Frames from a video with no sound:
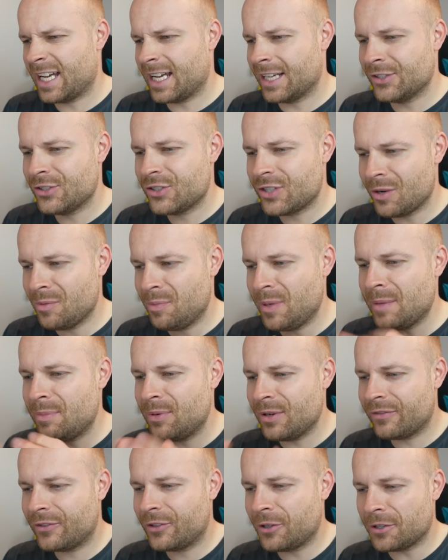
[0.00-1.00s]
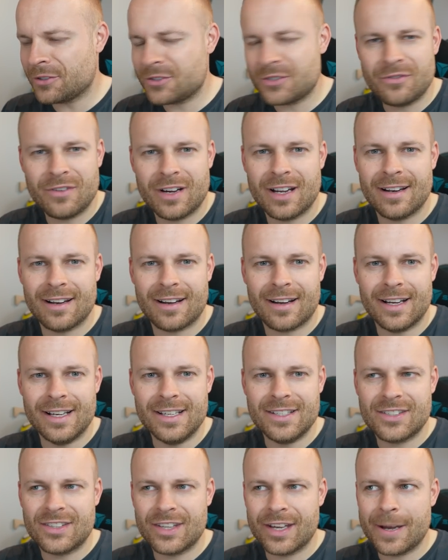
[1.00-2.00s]
And so people have got to
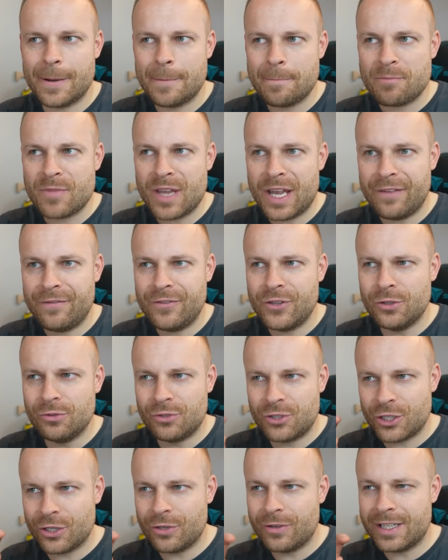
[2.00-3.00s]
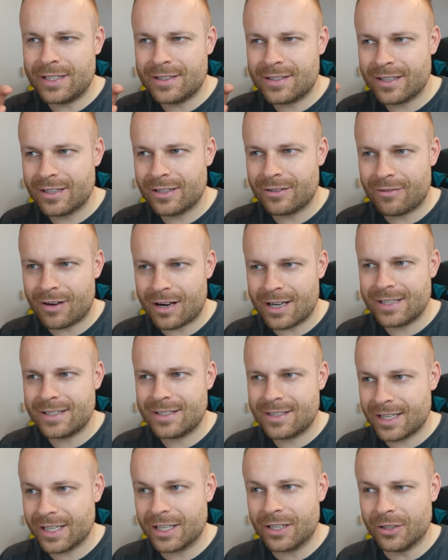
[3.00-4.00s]
realize that if you tune into the right
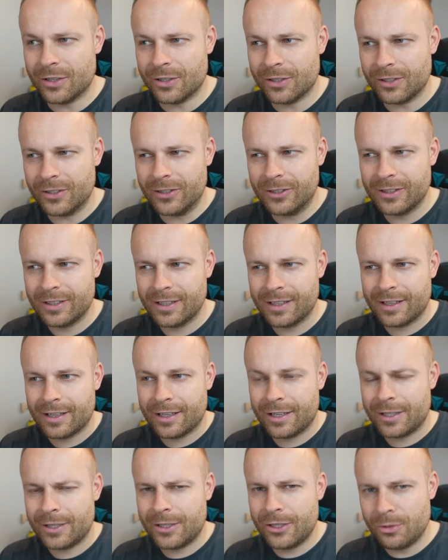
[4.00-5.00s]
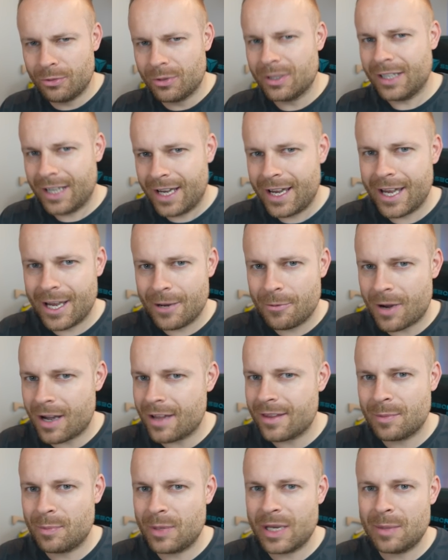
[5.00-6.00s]
signal, you will hear what
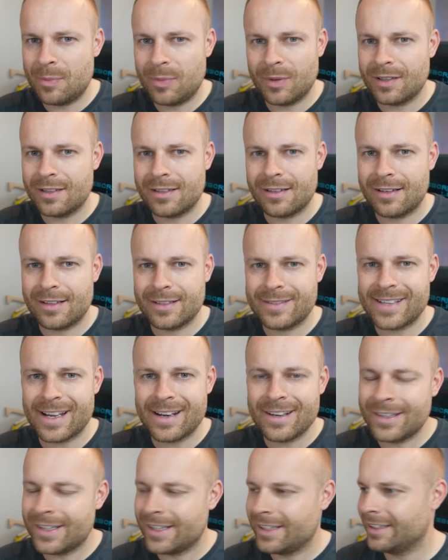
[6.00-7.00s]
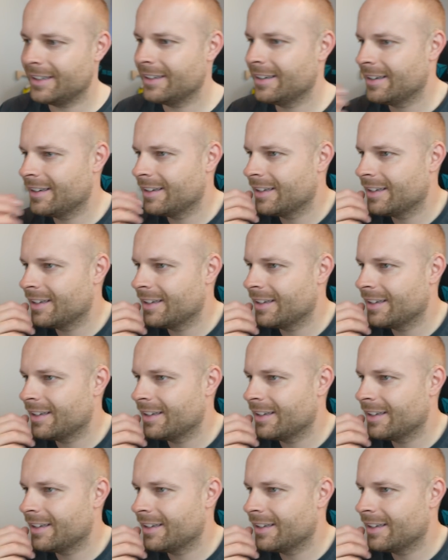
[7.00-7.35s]
other people are, are sending.